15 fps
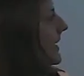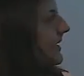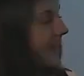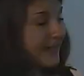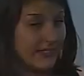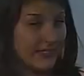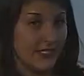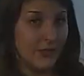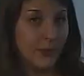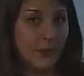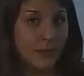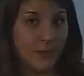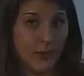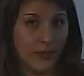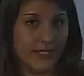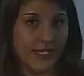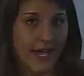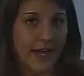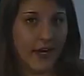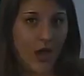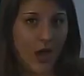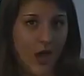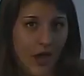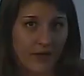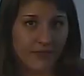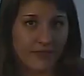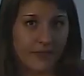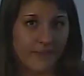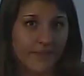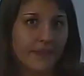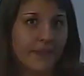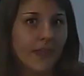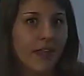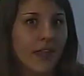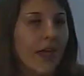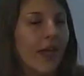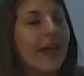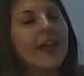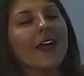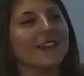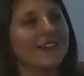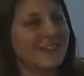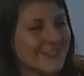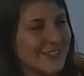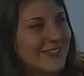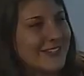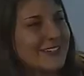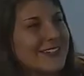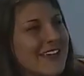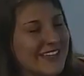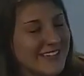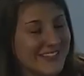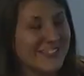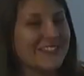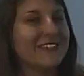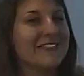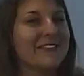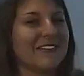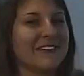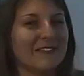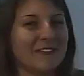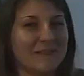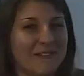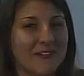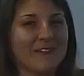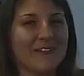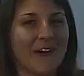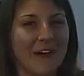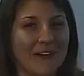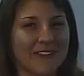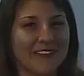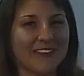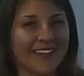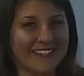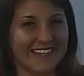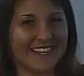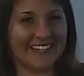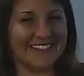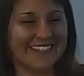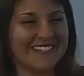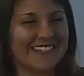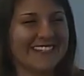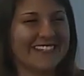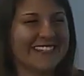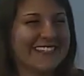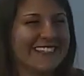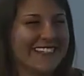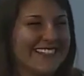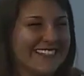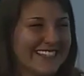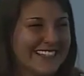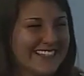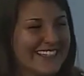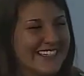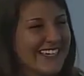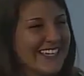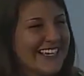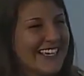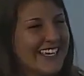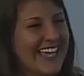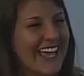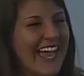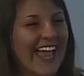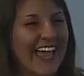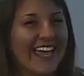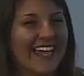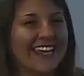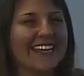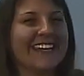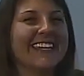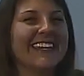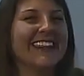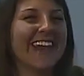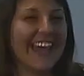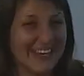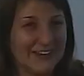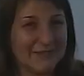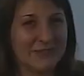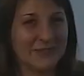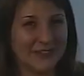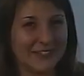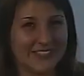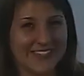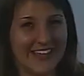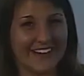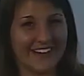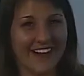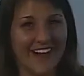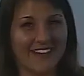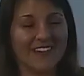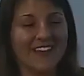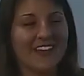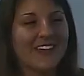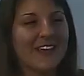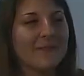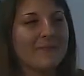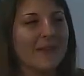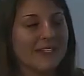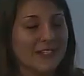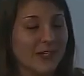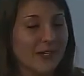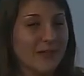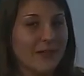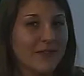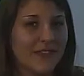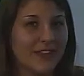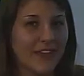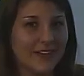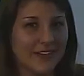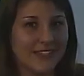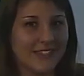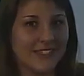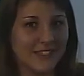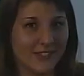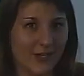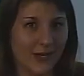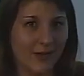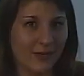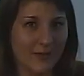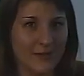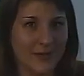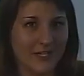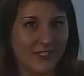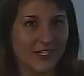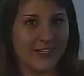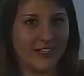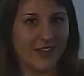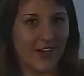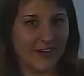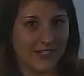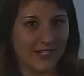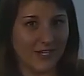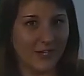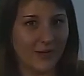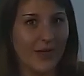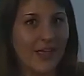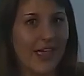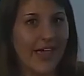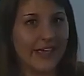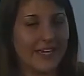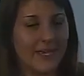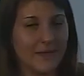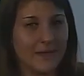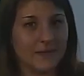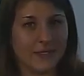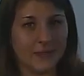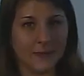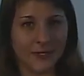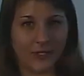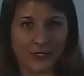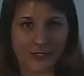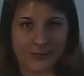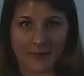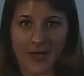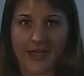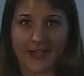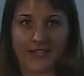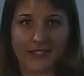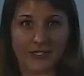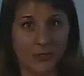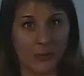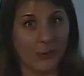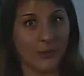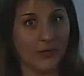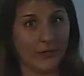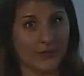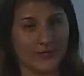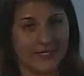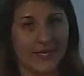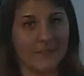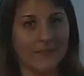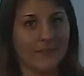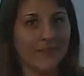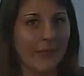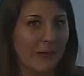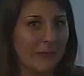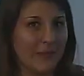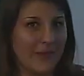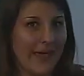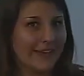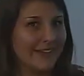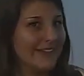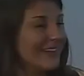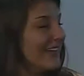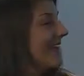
Next, you want to pull the tire off. Next, you want to remove all the lug nuts and then pull the tire off. Make sure you remove the lug nuts in a star formation also, and keep them somewhere close by because you don't want to lose them. That would be bad.